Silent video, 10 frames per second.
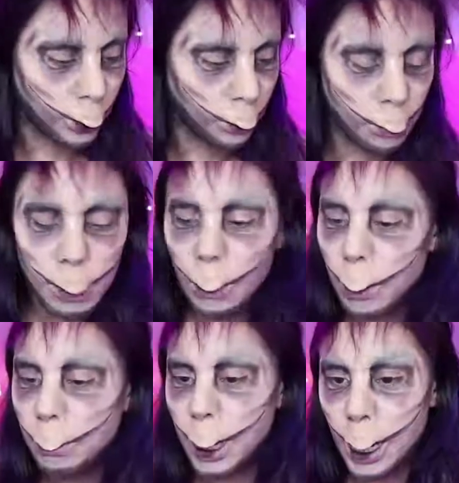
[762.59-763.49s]
So let me
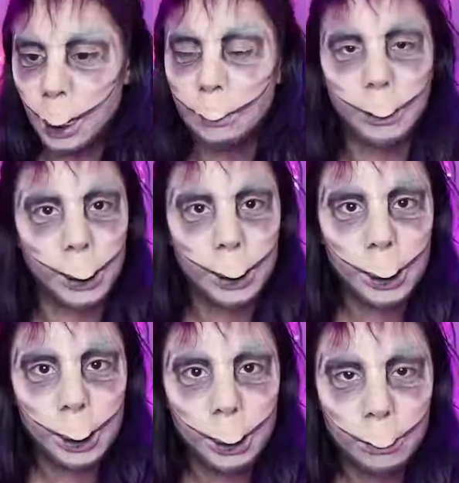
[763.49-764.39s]
go wet my hair
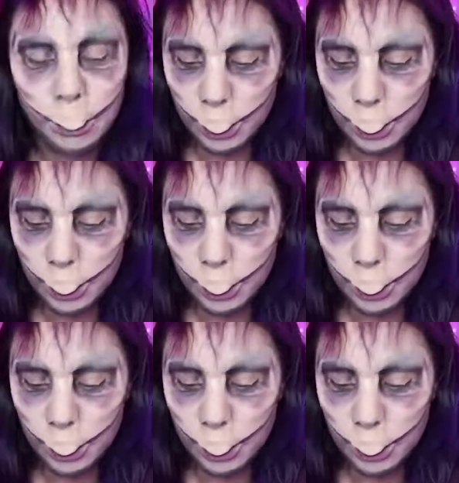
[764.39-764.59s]
first,